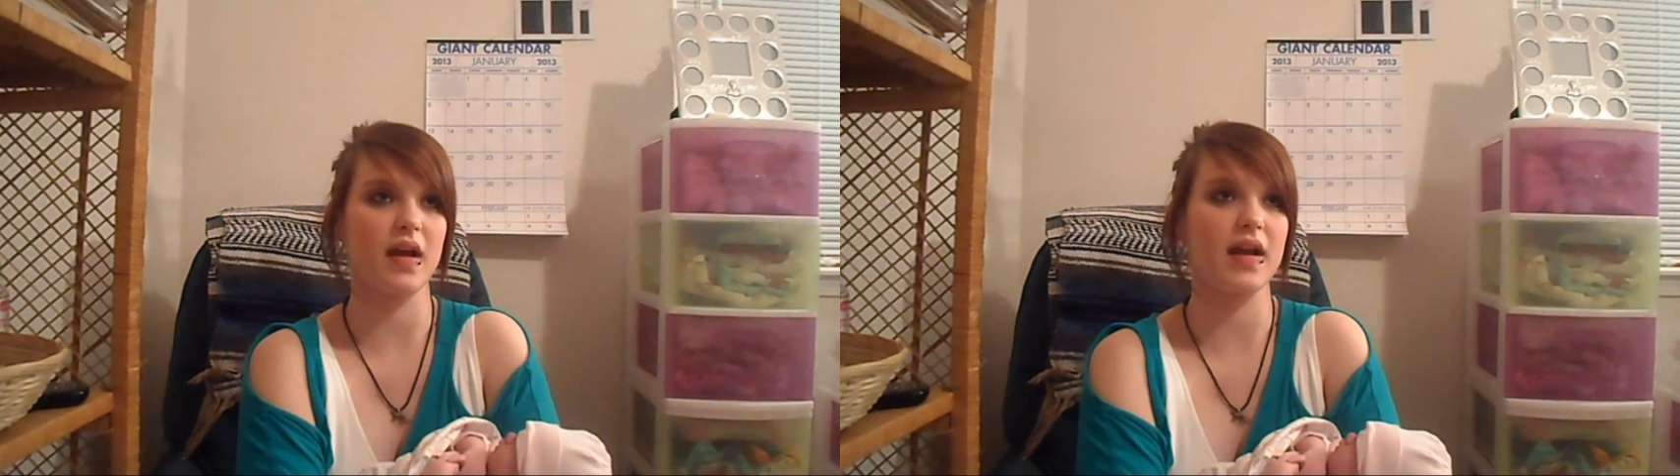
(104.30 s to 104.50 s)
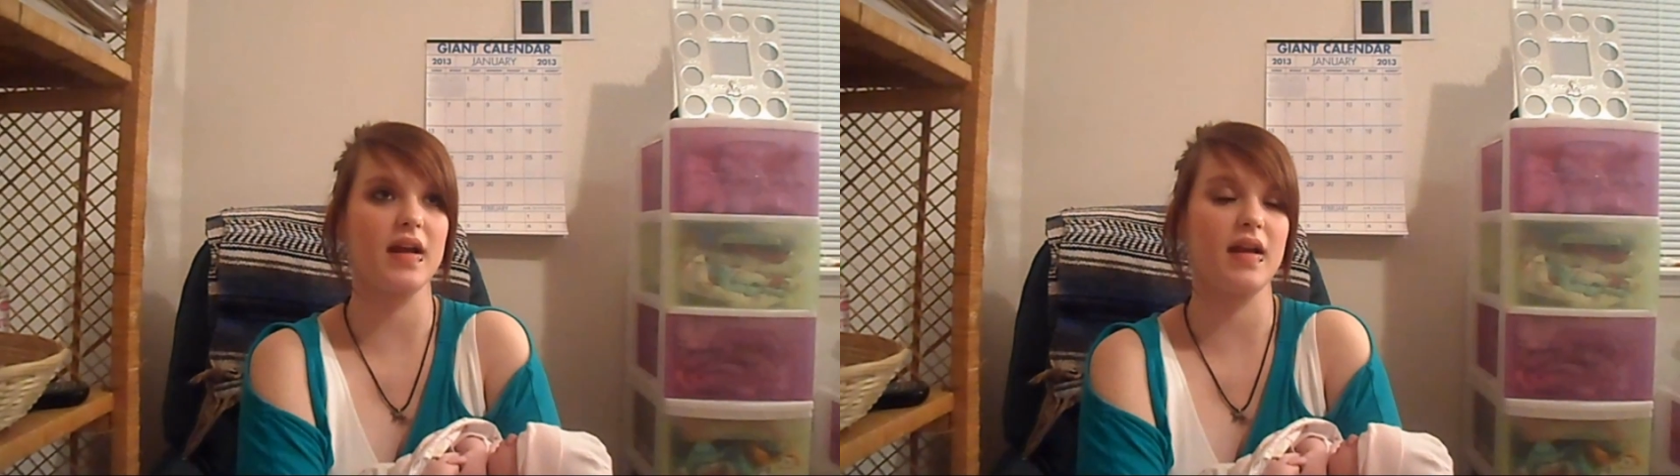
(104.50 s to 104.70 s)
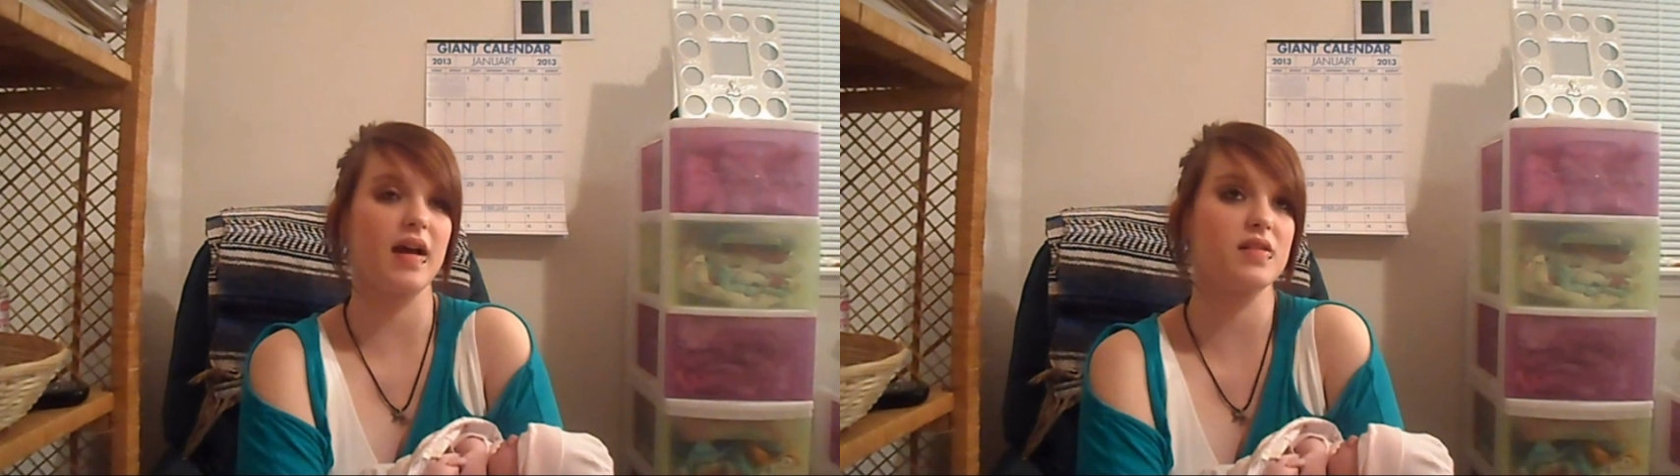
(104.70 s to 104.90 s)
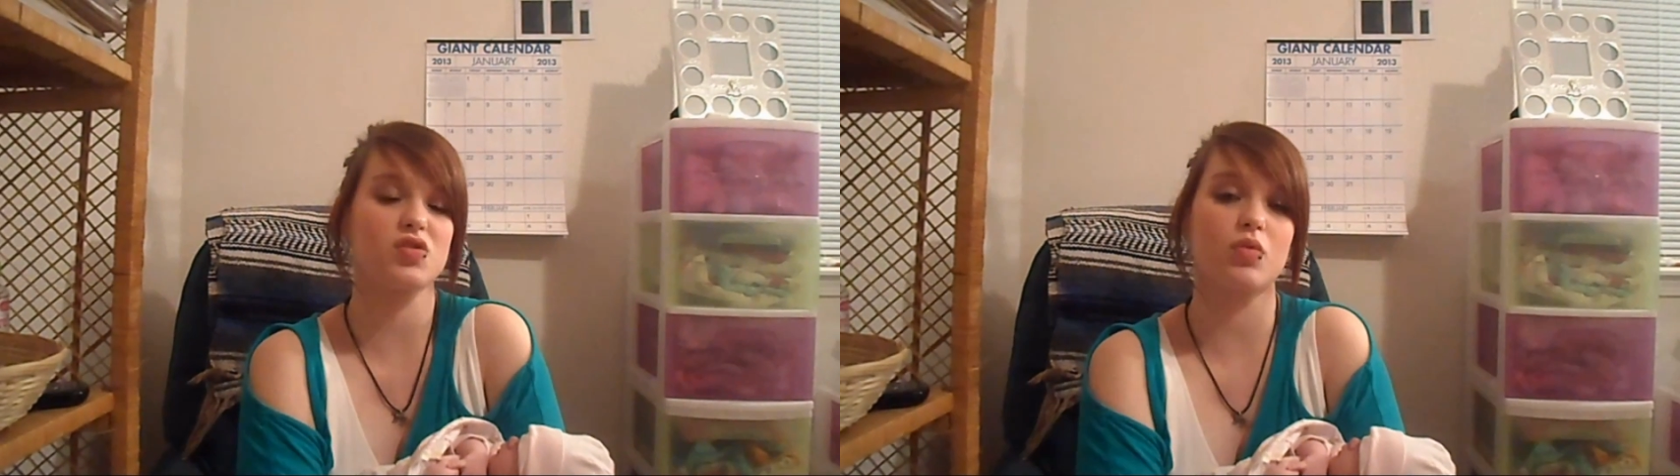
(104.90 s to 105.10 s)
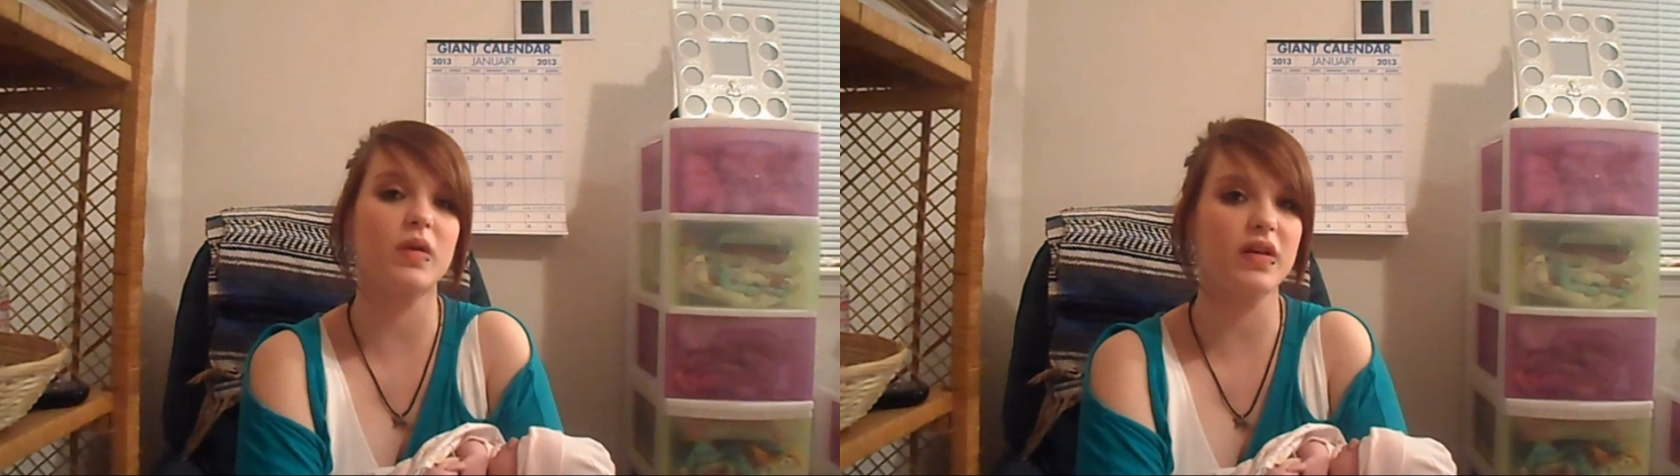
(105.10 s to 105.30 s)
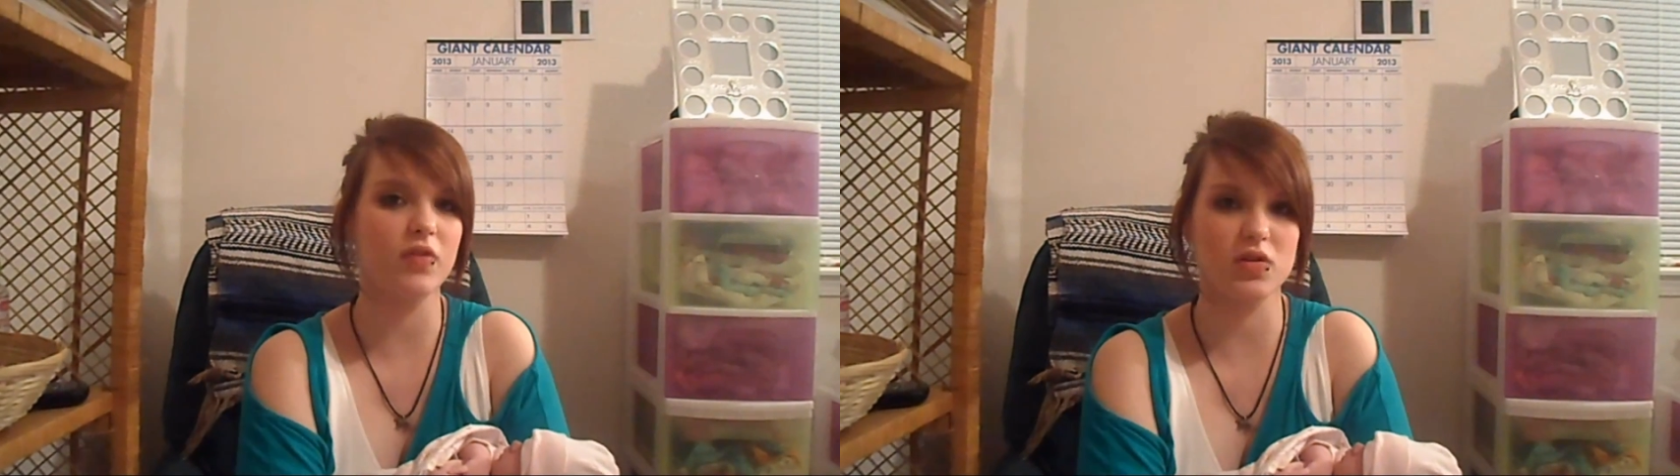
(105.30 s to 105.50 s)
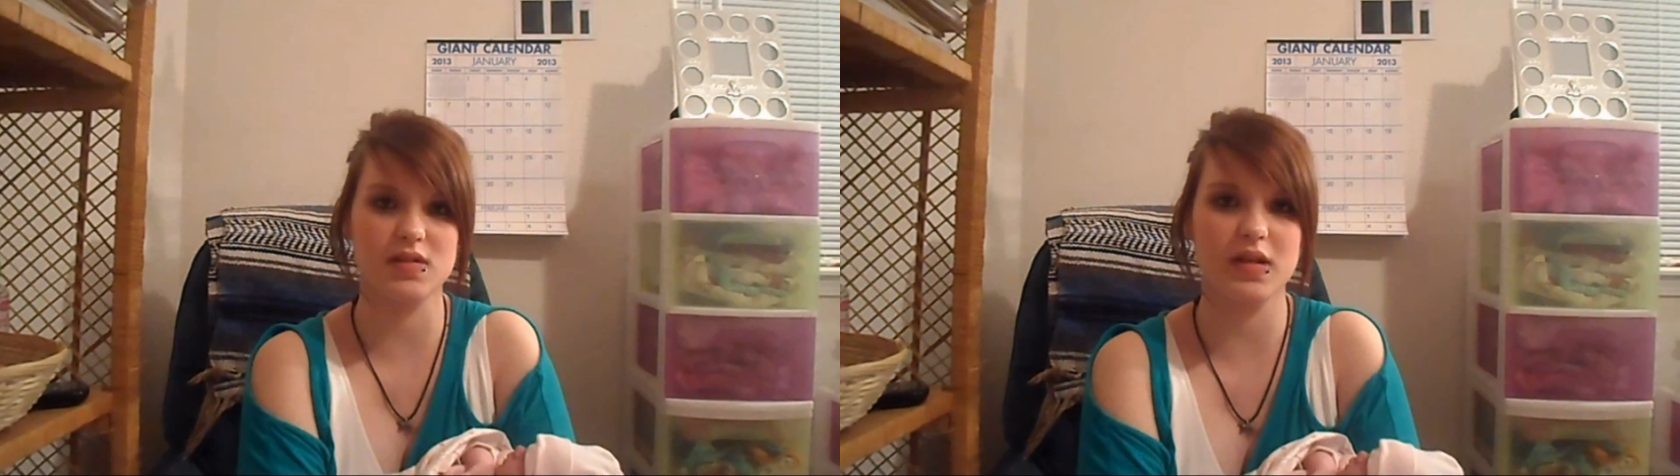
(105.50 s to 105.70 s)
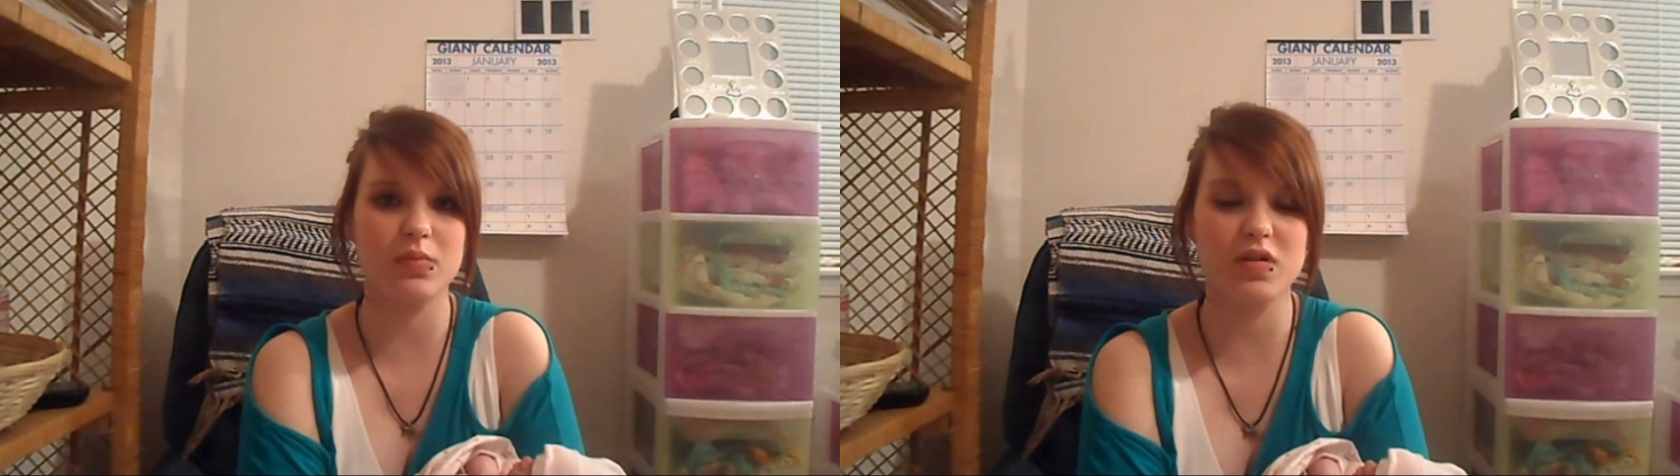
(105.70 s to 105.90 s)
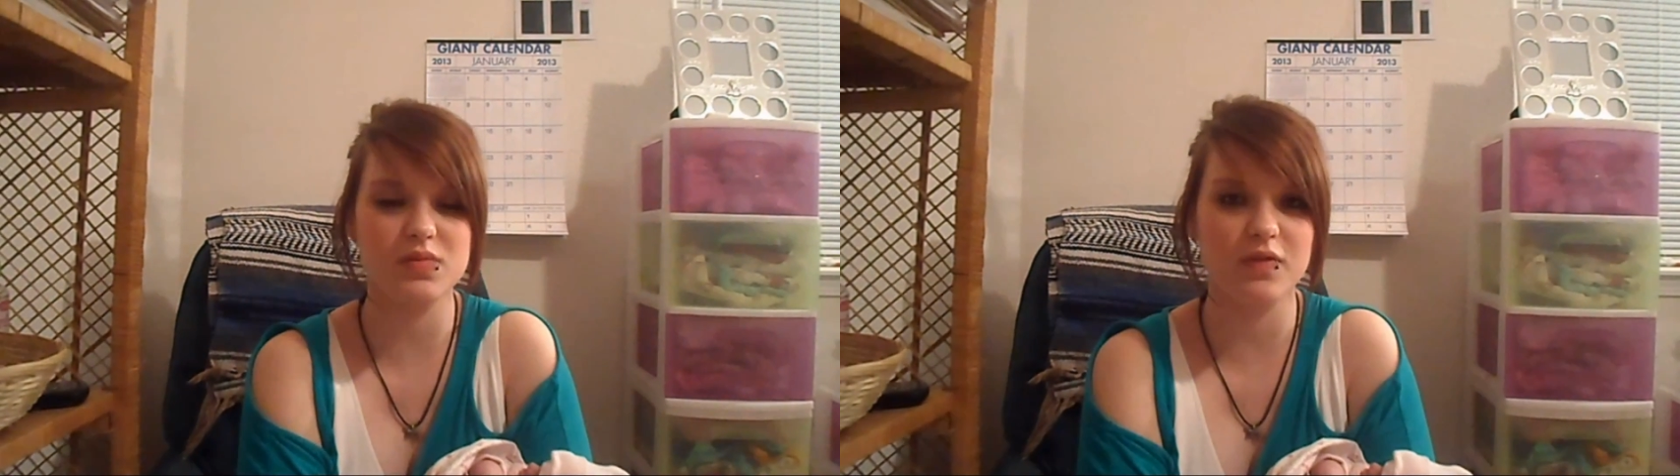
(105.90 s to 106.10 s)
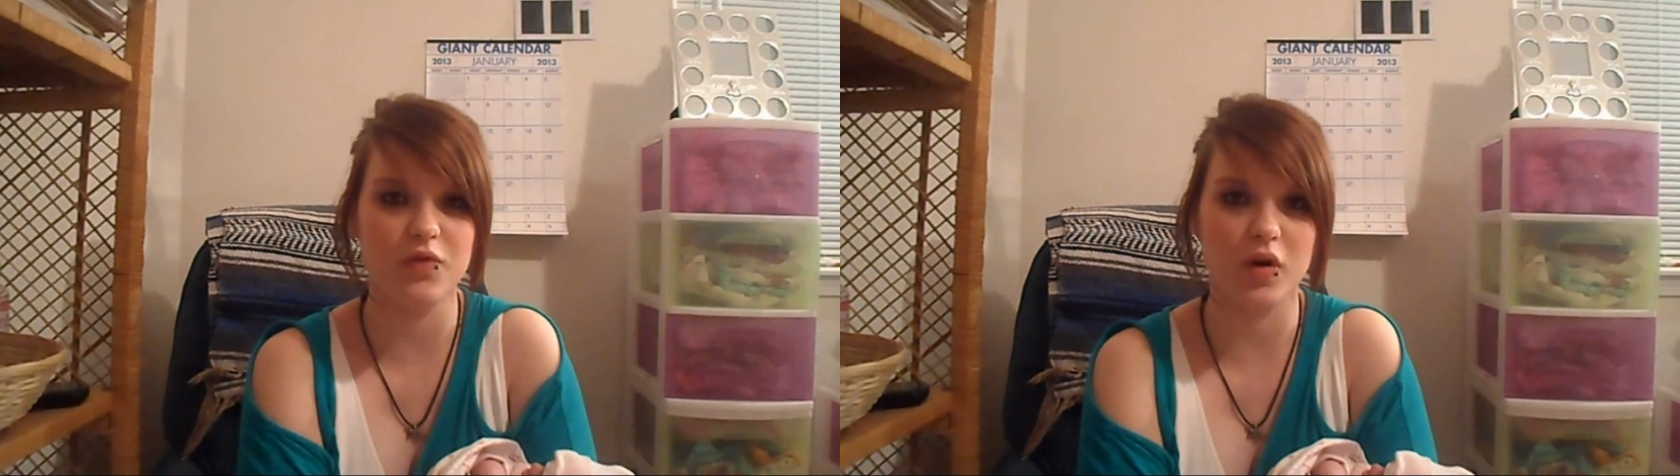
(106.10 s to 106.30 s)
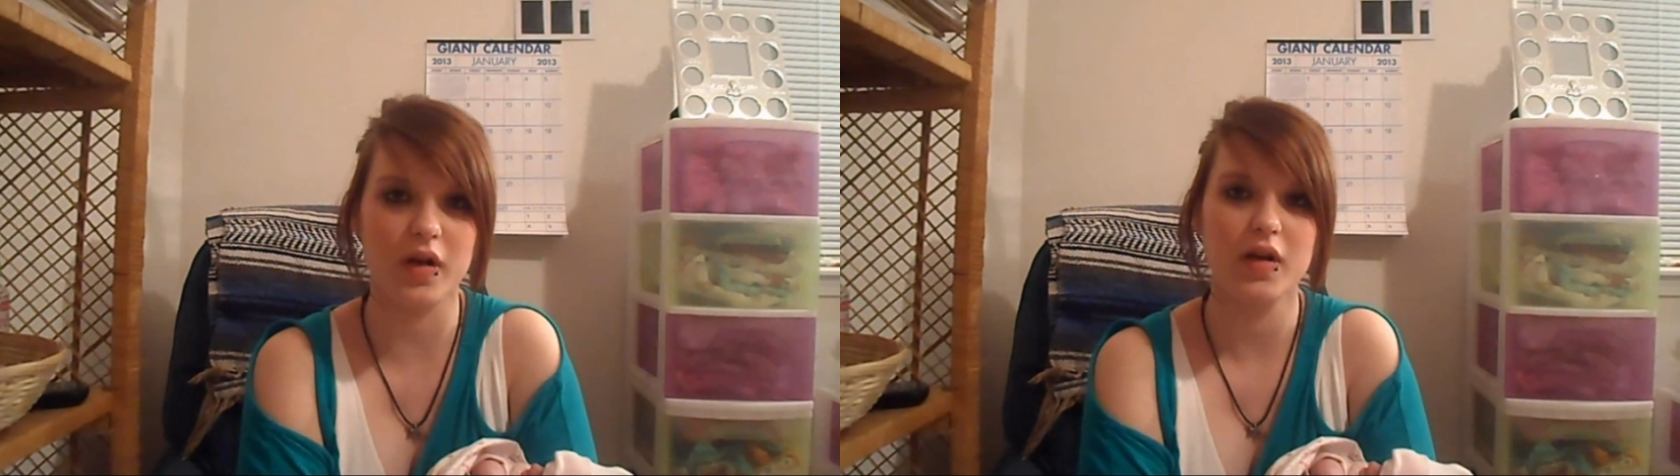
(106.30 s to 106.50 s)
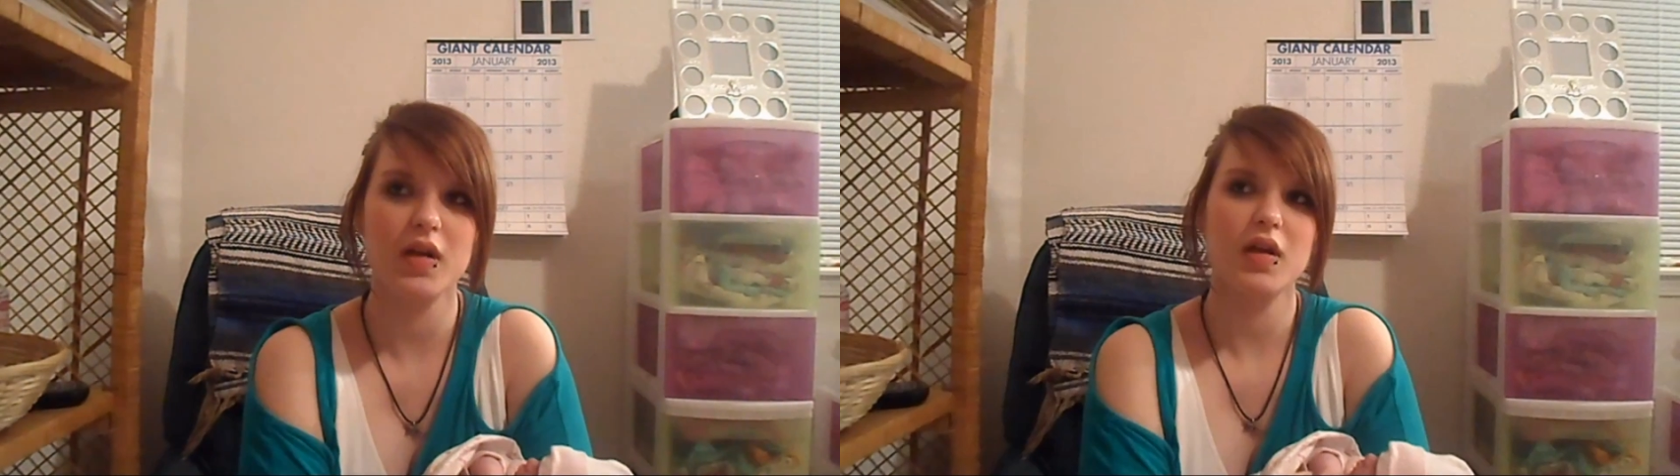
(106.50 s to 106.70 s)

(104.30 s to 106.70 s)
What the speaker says: had had so many false labors before,